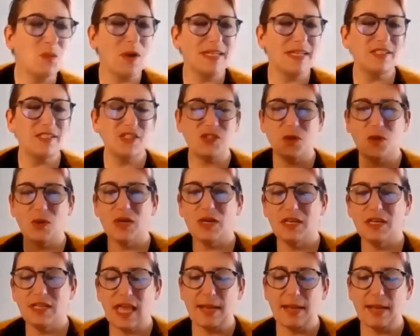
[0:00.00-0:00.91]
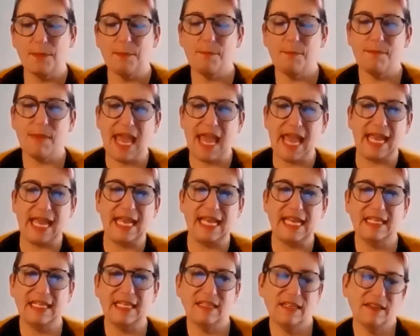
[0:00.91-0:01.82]
what's your like
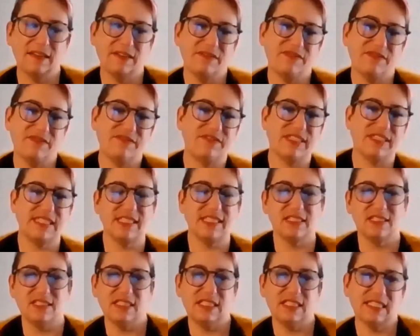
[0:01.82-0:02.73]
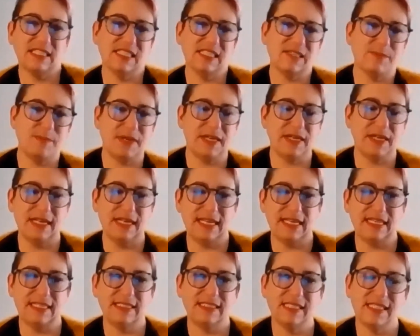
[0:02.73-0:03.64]
pain physical
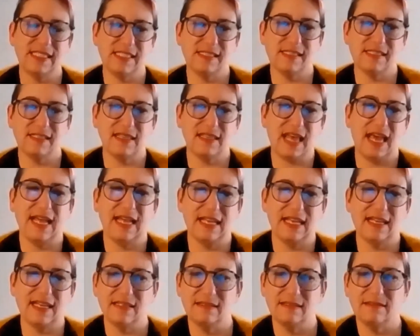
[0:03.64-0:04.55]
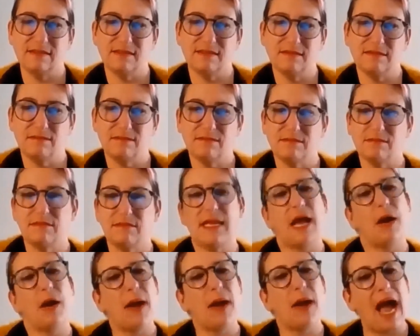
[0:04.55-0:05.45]
experience like
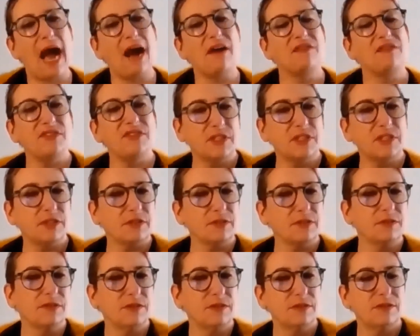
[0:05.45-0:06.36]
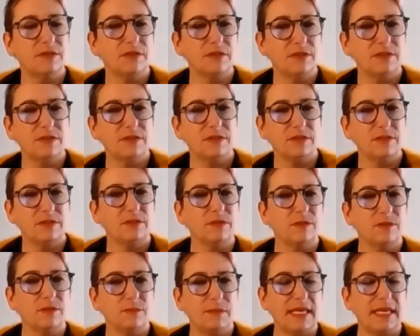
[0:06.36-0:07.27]
now after
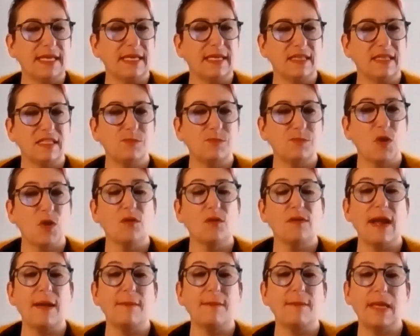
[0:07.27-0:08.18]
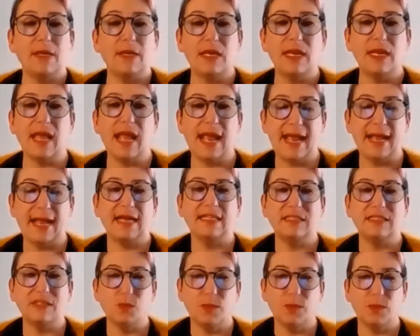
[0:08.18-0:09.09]
being in this program?
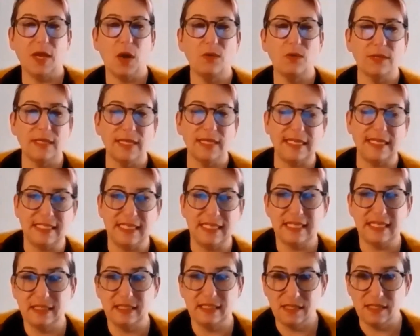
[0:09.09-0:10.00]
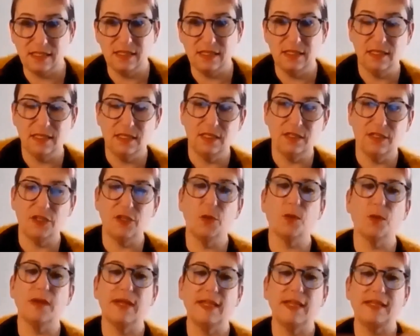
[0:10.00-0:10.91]
And we only did,
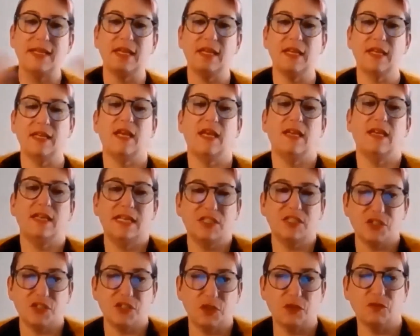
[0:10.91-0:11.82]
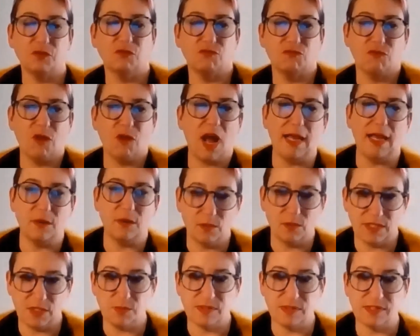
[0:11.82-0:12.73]
you were in the initial run,
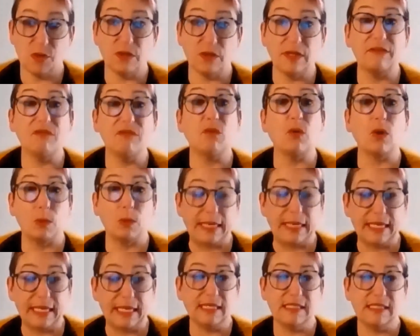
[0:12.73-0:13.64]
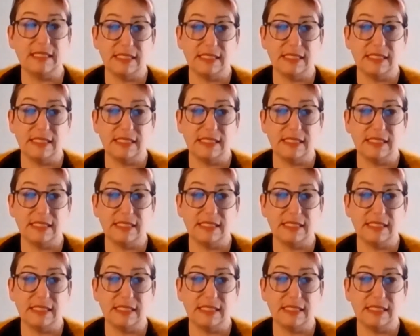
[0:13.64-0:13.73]
which was only 4 weeks.